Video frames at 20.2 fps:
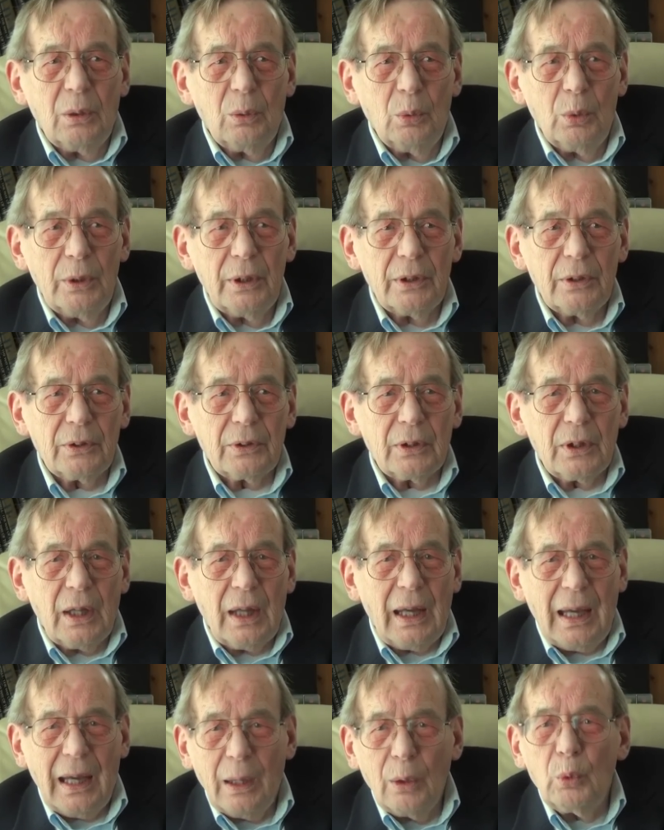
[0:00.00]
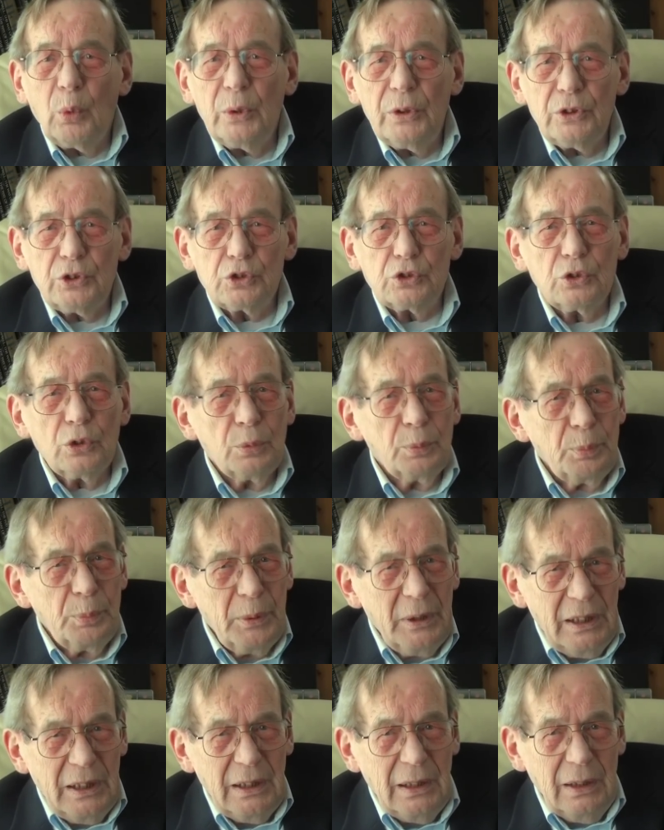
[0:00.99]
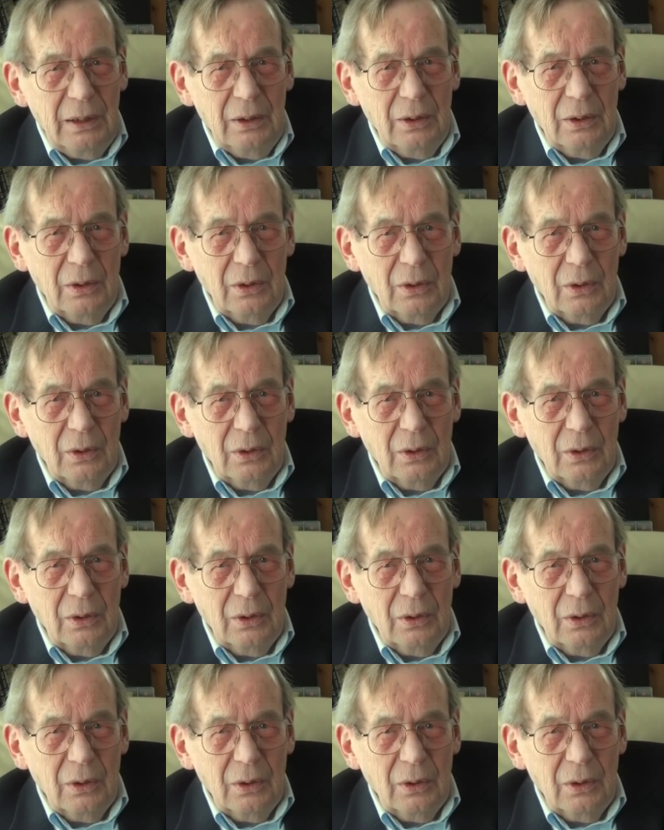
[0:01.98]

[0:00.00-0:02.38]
with how we should be.